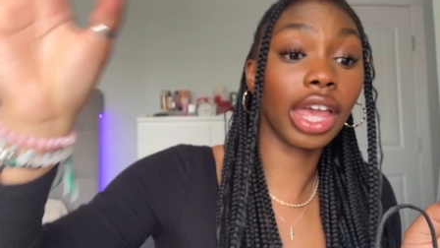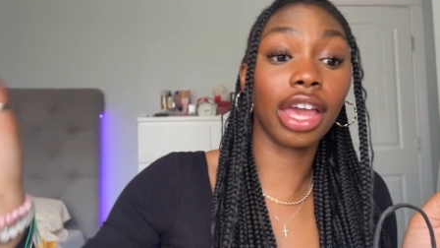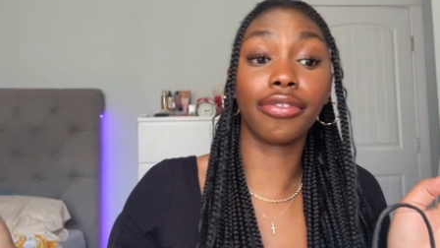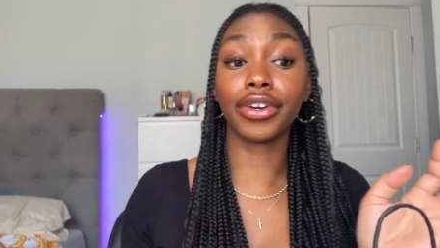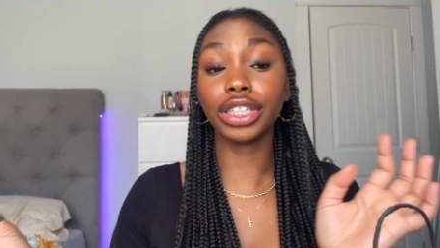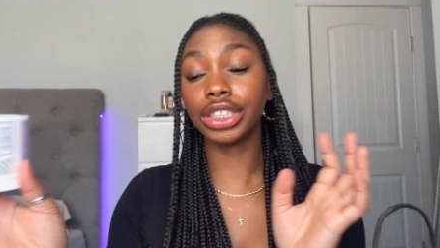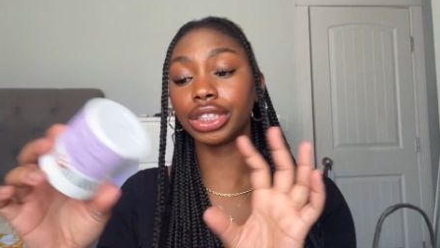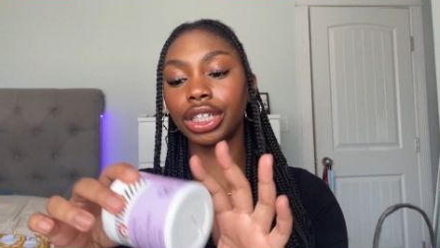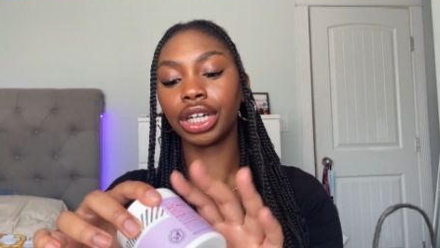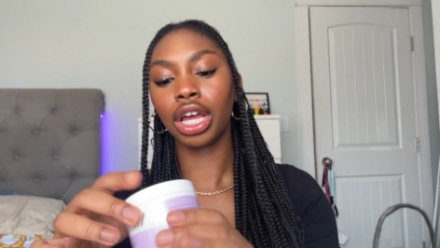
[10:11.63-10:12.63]
Okay,
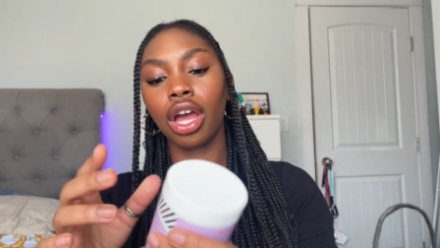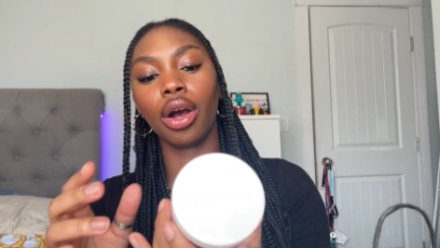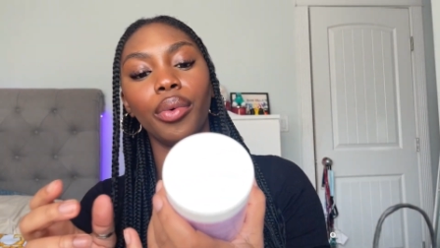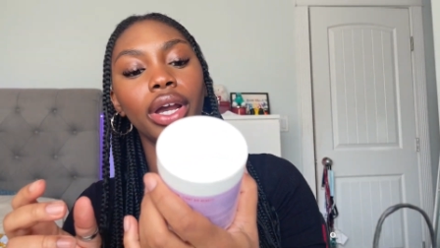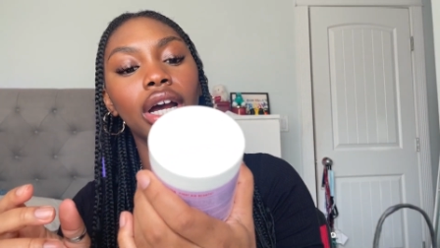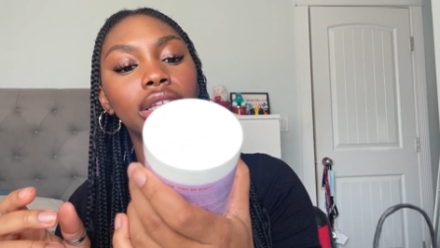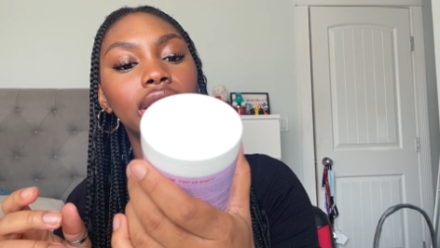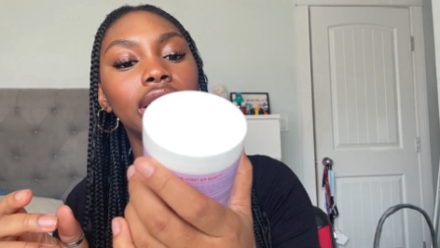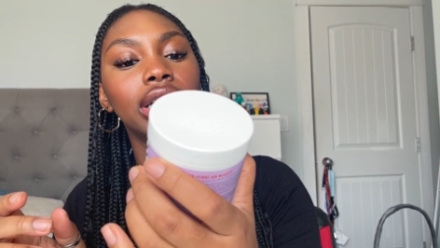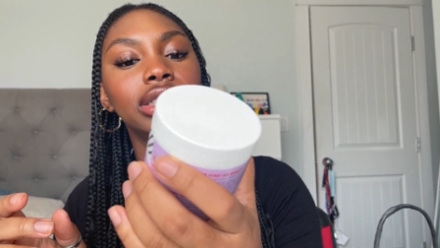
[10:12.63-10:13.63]
first we got
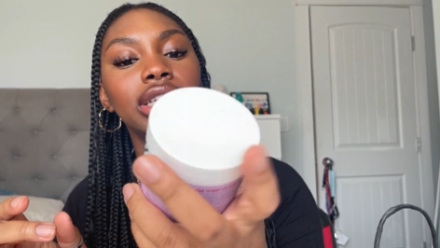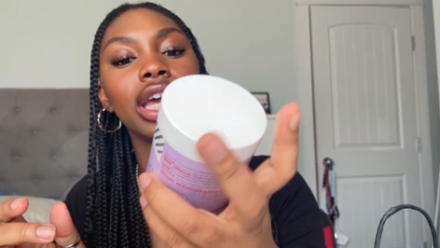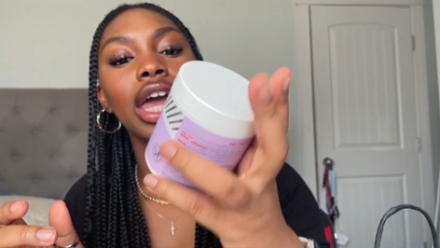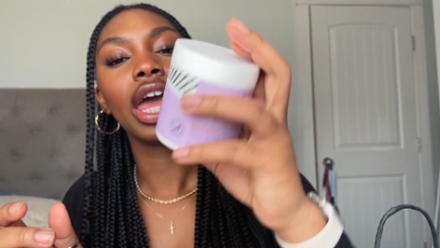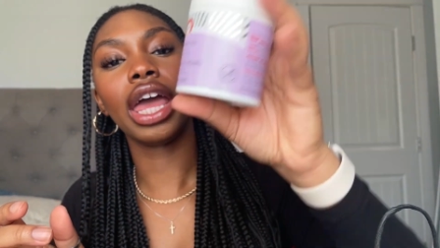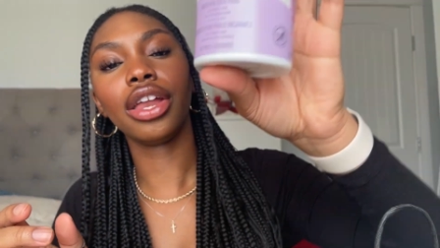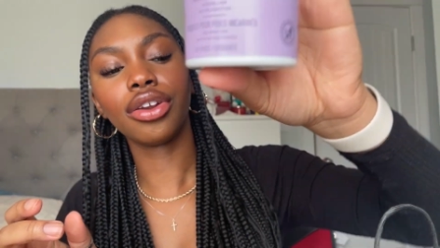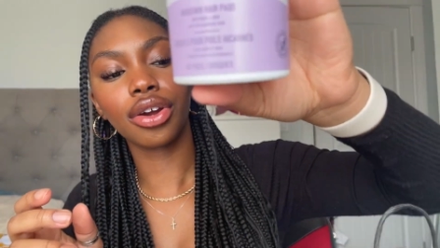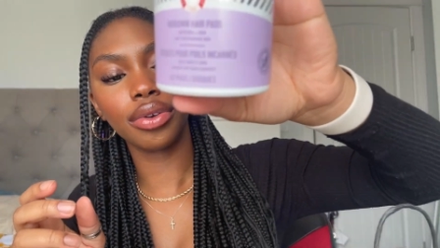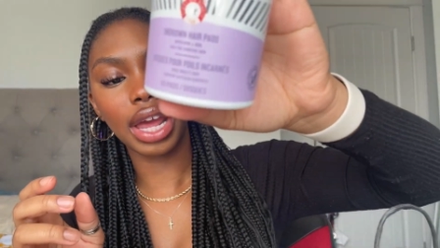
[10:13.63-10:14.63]
this ingrown